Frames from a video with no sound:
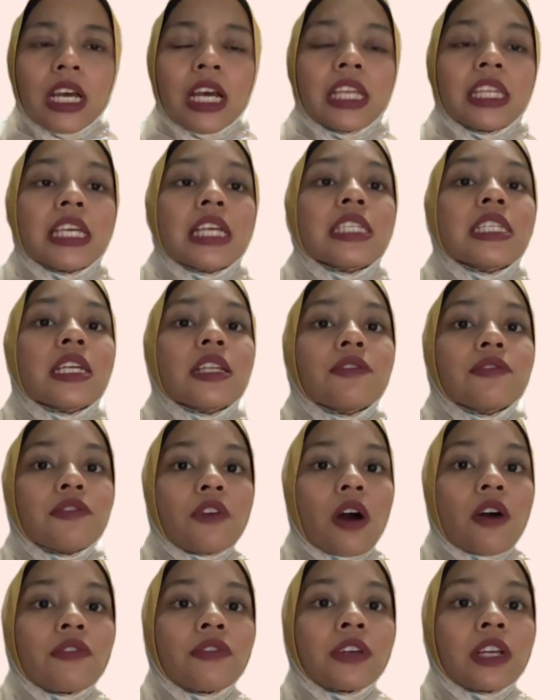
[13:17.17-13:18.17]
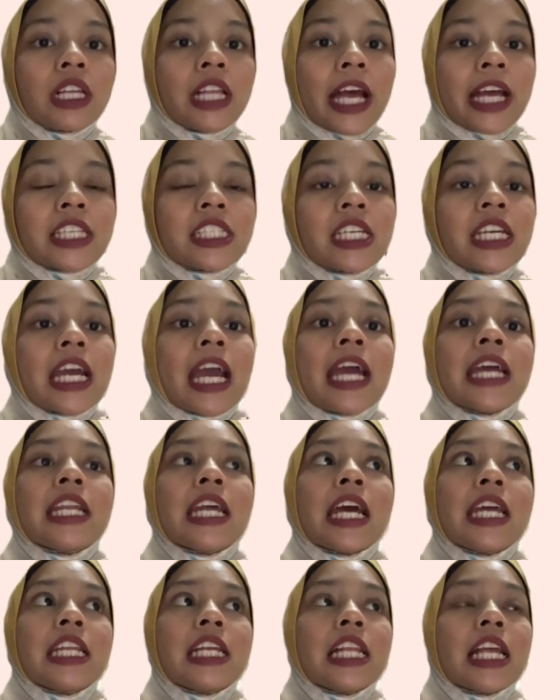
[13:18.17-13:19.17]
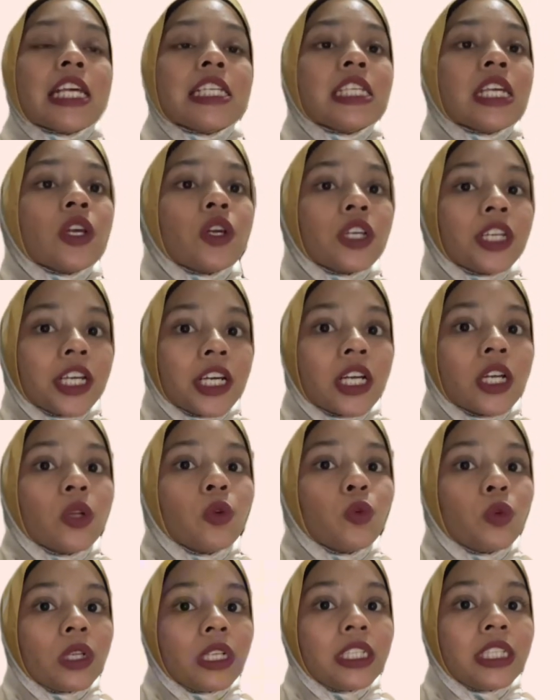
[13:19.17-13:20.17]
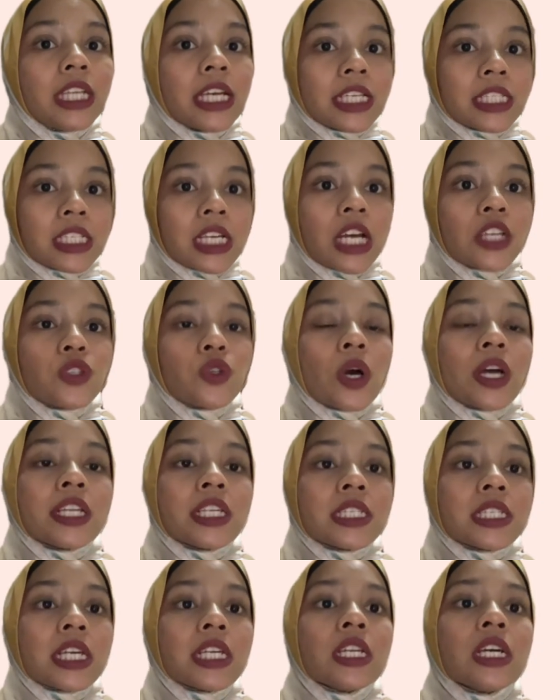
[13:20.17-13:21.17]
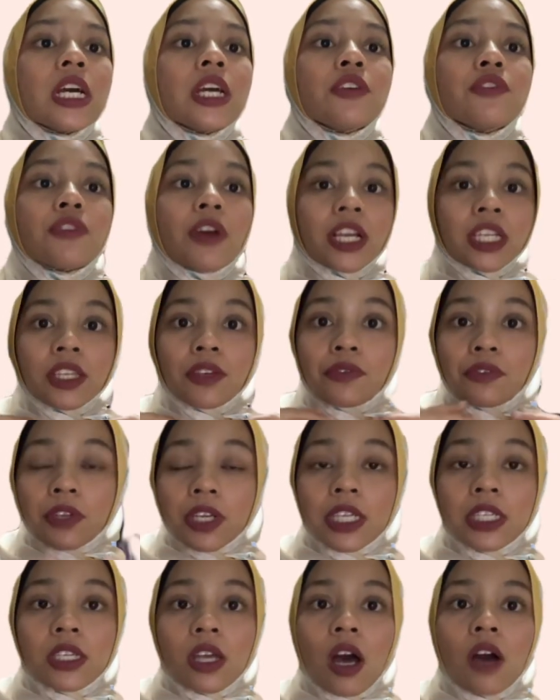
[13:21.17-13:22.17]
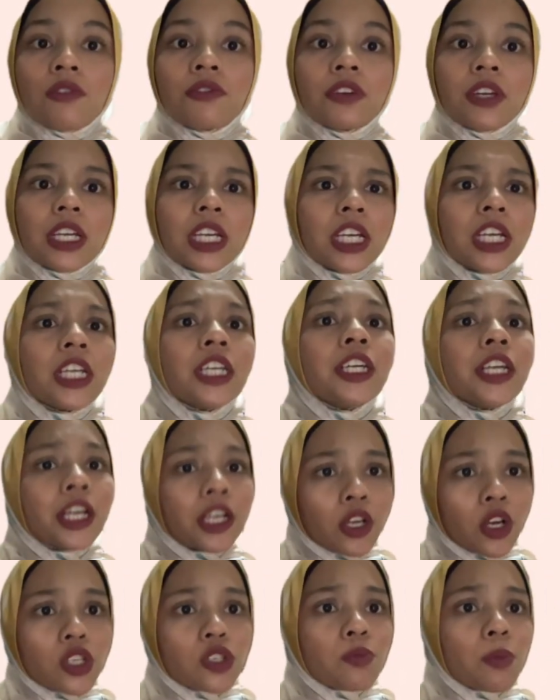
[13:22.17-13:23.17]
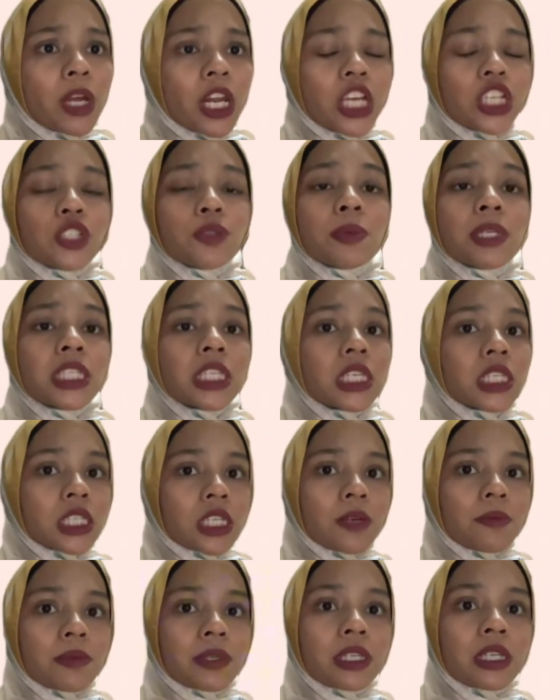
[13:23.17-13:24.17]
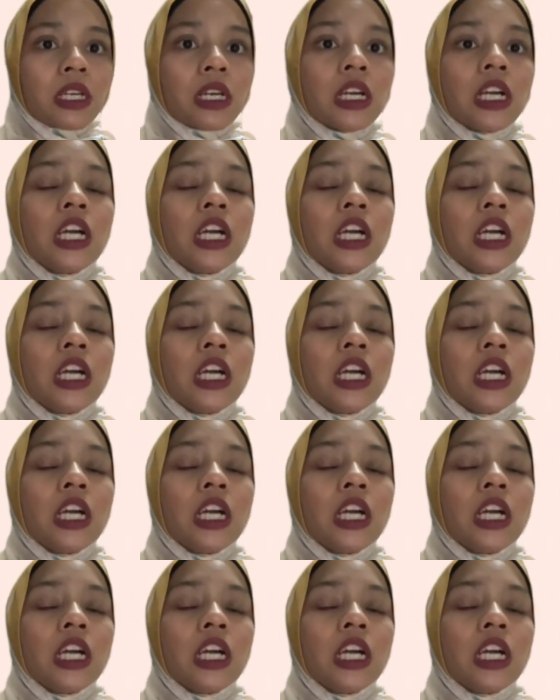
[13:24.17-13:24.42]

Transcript: This involves collecting and analyzing real-world data to understand the effectiveness of e-records management systems.